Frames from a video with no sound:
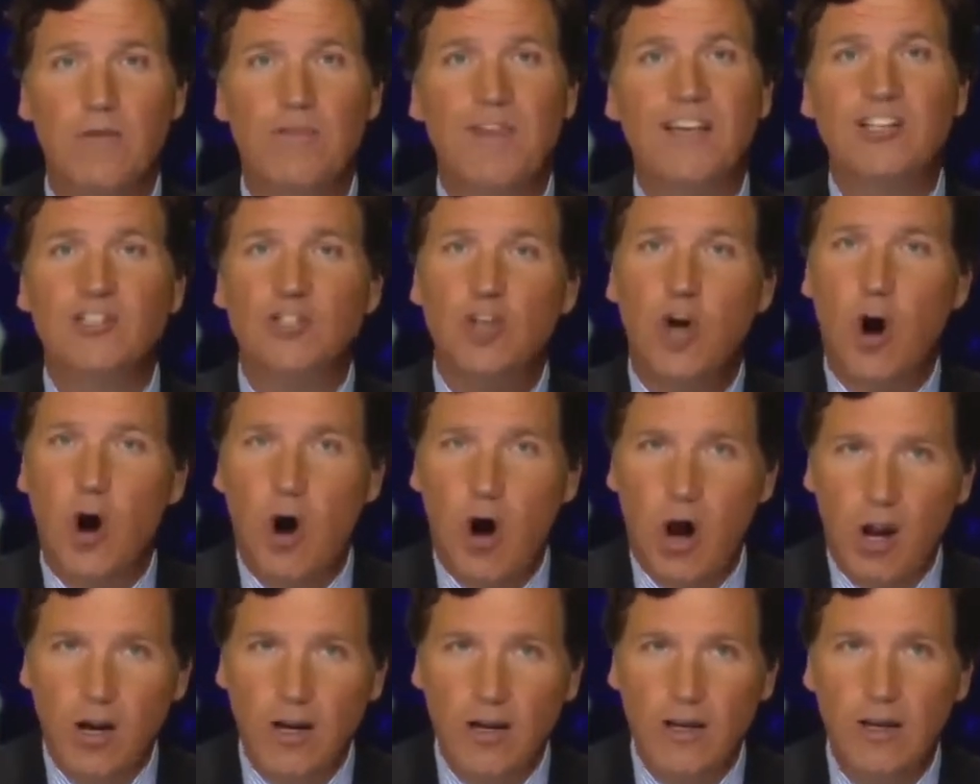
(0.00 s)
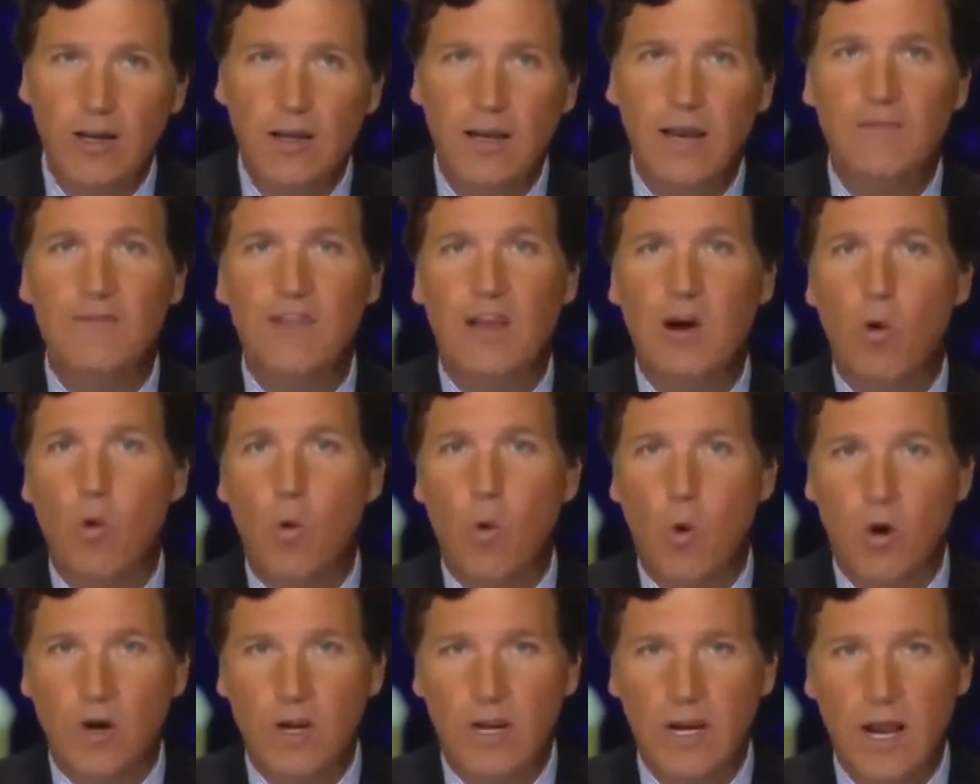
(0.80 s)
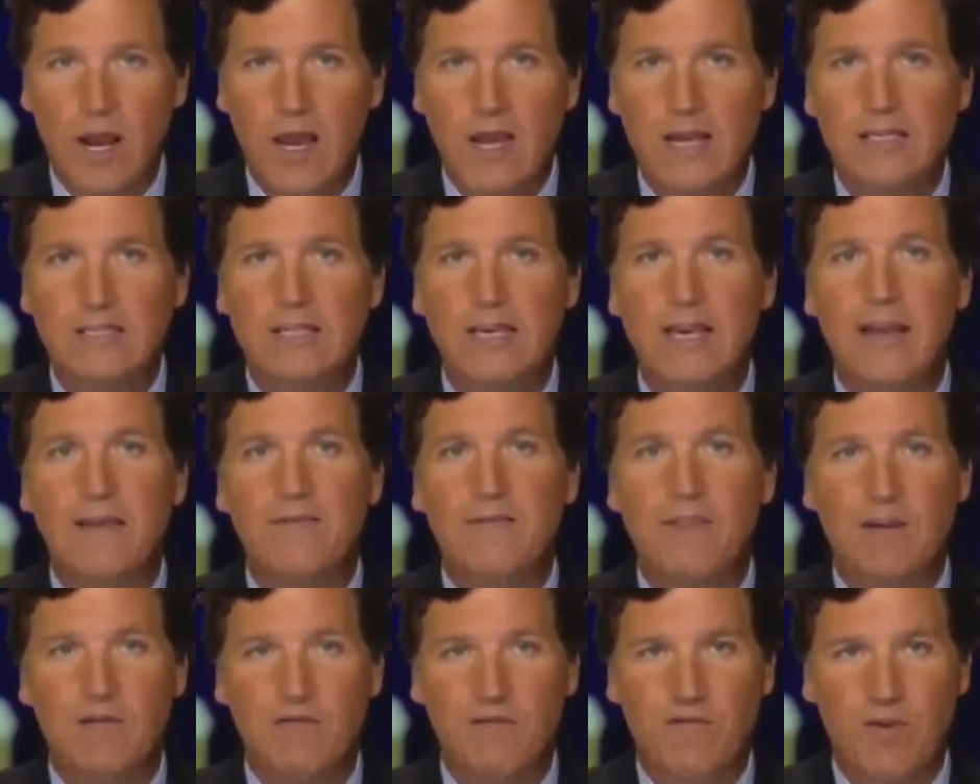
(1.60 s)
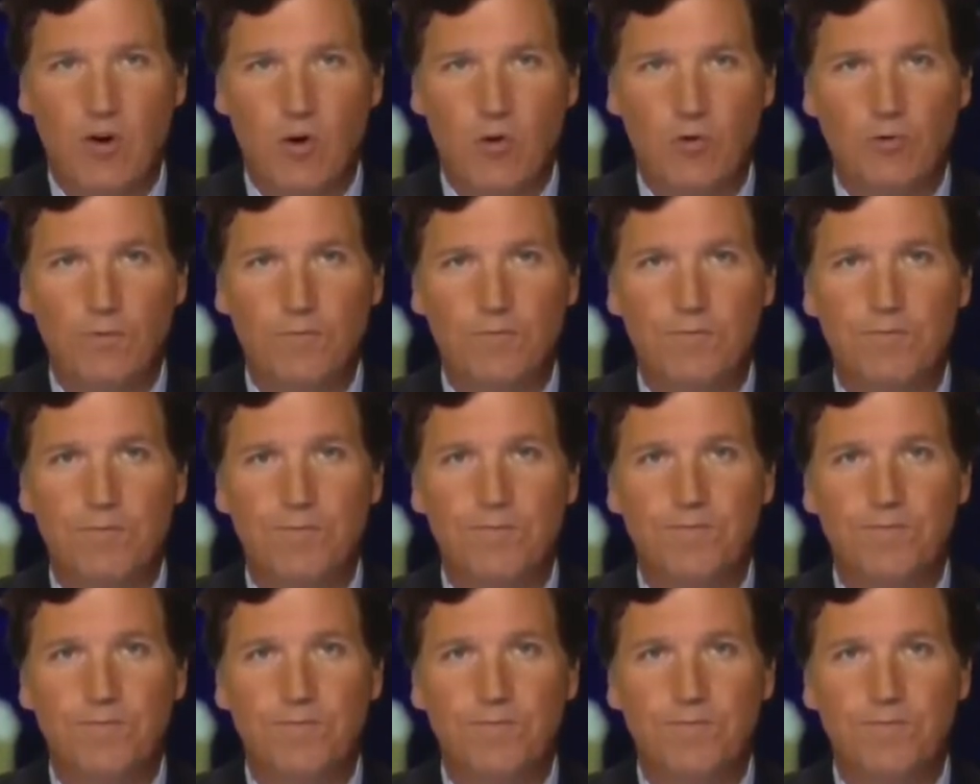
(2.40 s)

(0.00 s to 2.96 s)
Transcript: They talk and they organize and they vote.